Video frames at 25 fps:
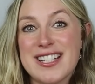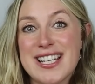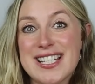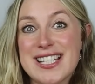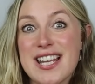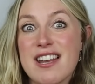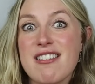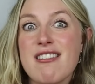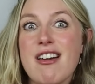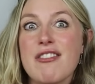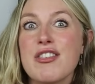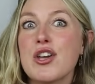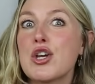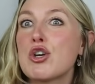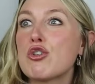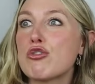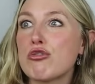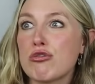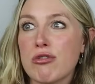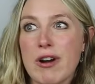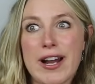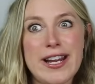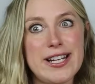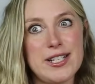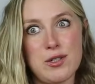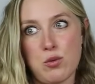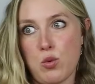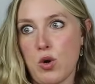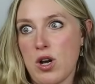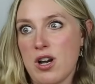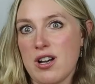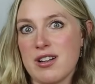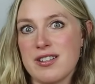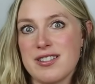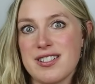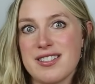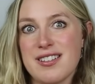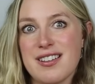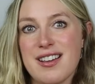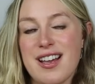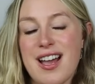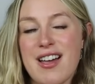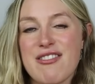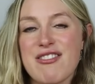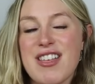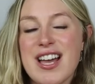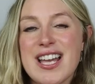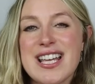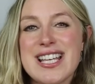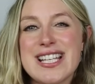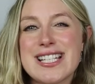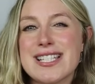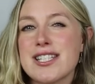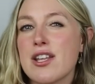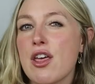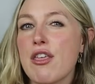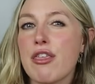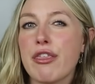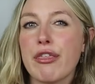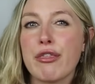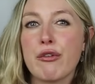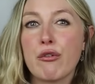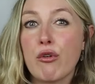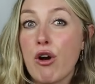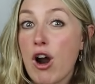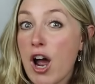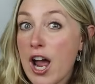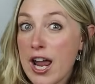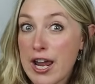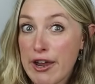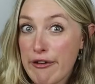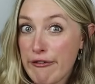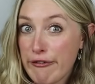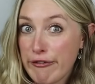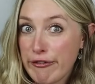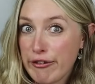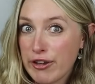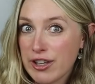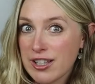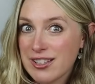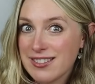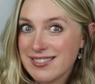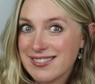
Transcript: is another great word, and that is thrive.